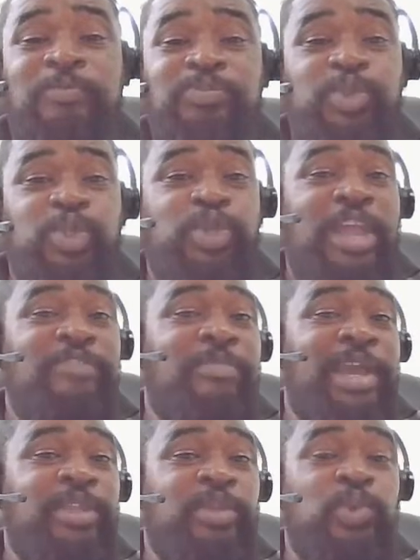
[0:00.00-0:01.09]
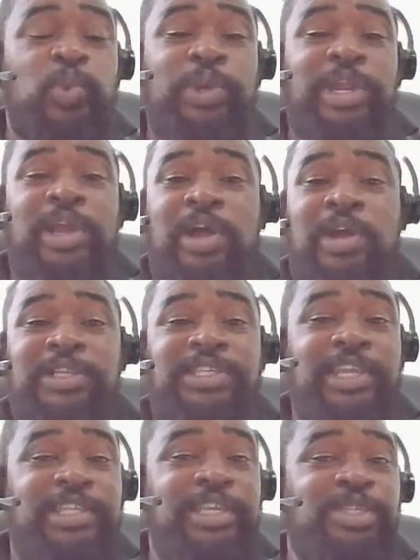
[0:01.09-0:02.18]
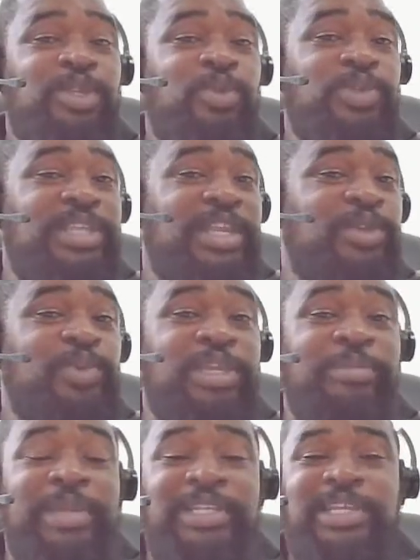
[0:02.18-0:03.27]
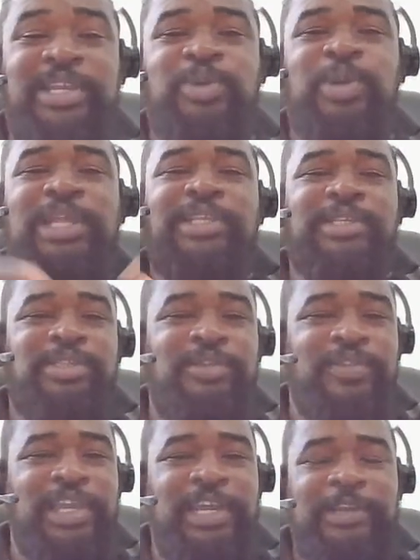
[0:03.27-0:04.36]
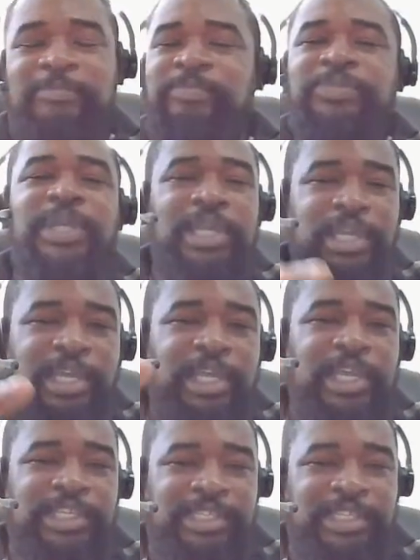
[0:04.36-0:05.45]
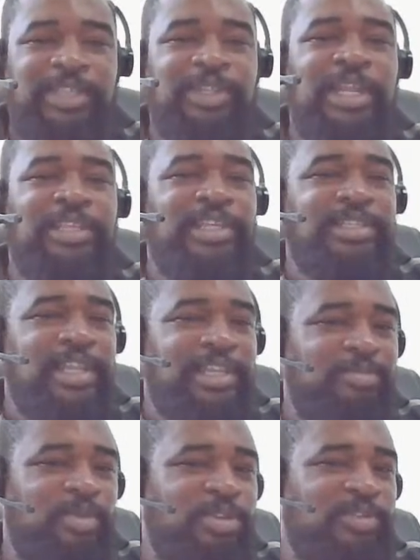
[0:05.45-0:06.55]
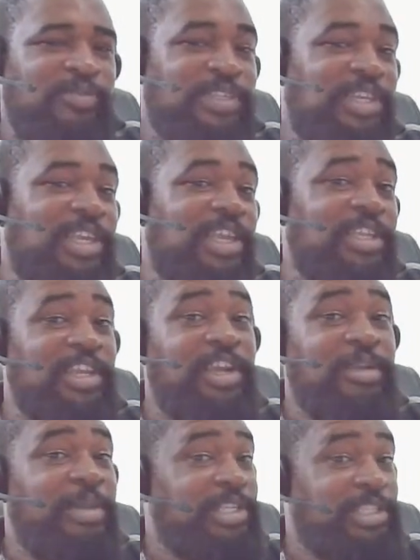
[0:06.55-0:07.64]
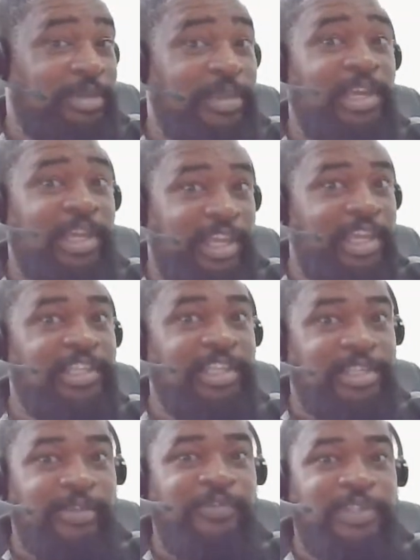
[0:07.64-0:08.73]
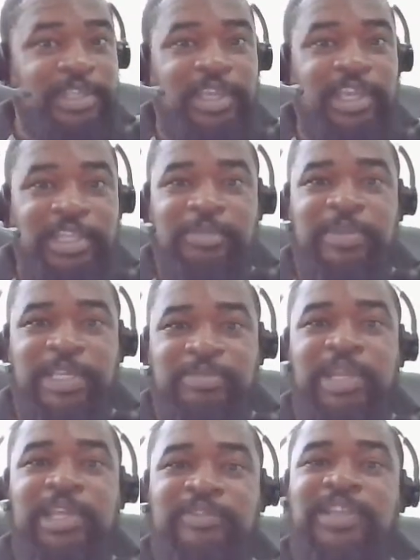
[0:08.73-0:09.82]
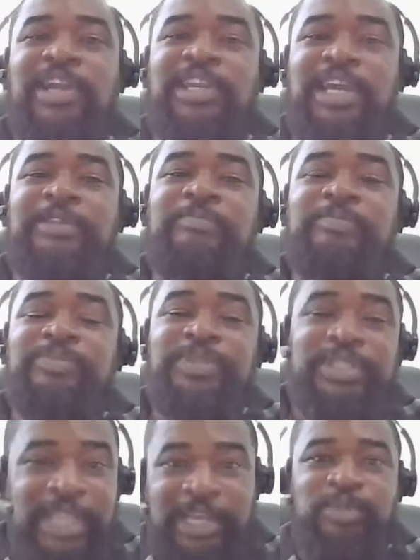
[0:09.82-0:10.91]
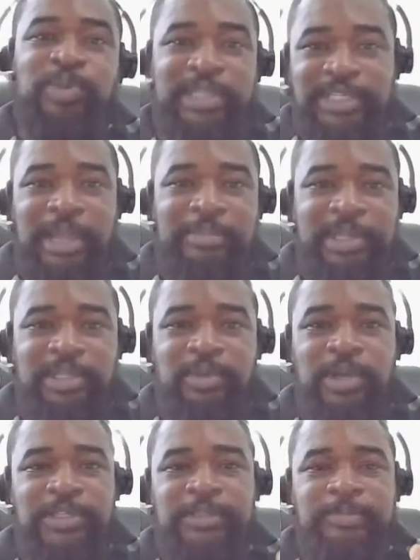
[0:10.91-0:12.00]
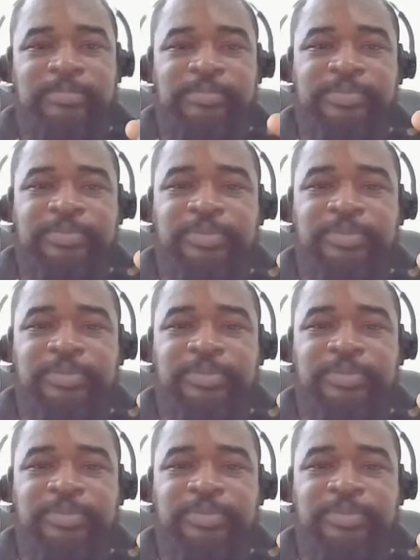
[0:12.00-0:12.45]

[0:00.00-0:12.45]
you, drive by to their horn, say things to you, send you emails, send you letters, stuff like that. It's not to that extent, it's more sophisticated here because Jamaica is a sophisticated place, believe it or not. That is what is happening to us.